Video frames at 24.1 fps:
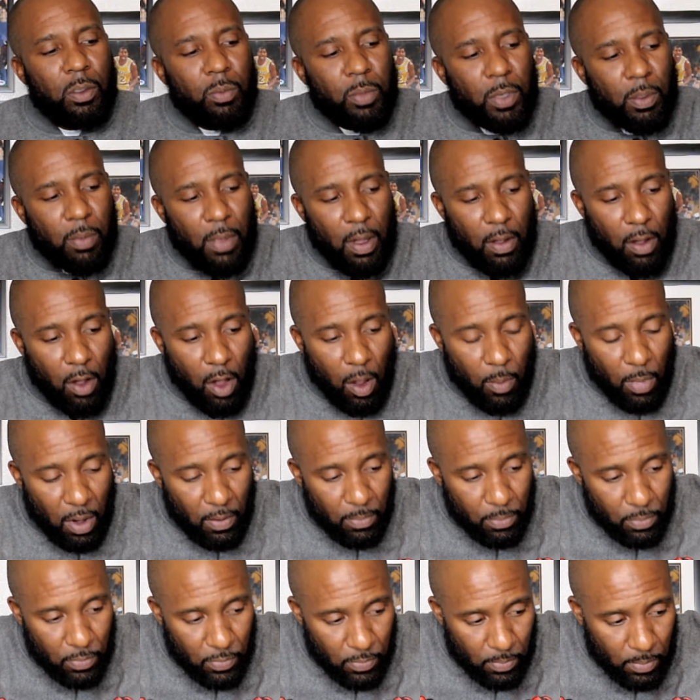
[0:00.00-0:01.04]
but
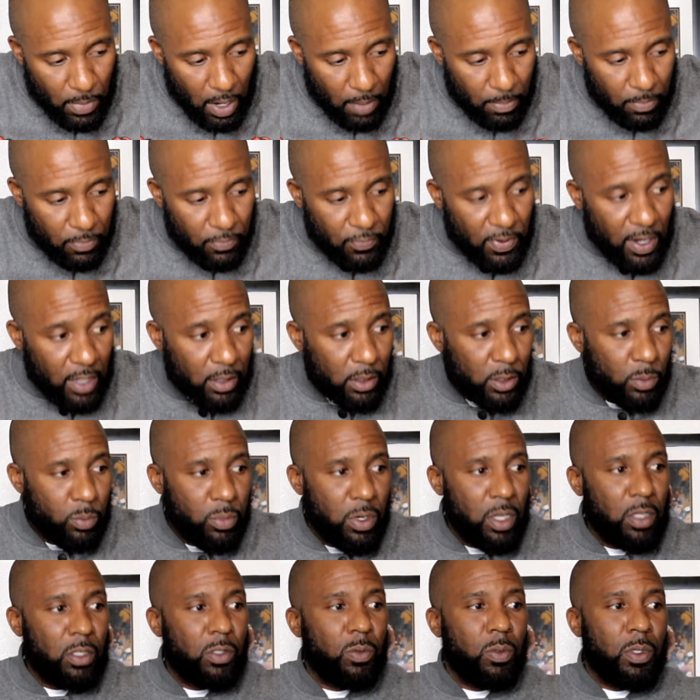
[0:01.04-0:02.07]
all my father's
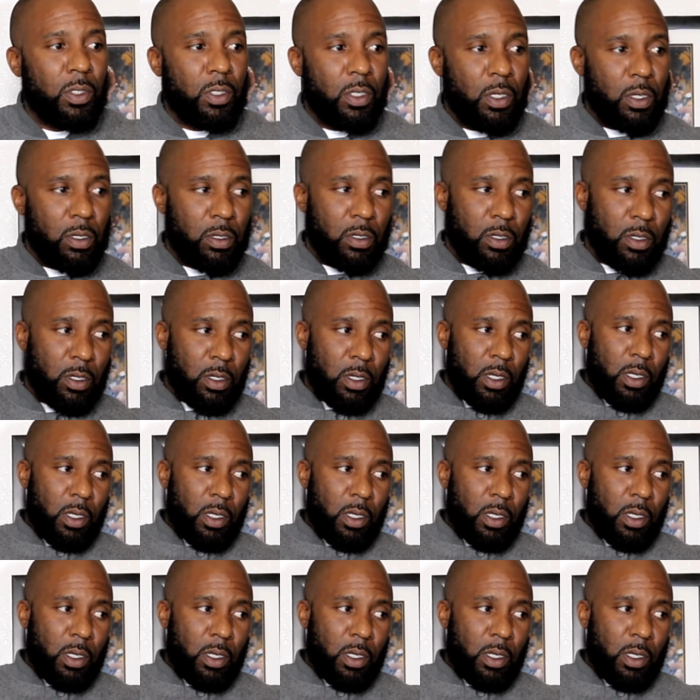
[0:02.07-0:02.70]
brothers went there.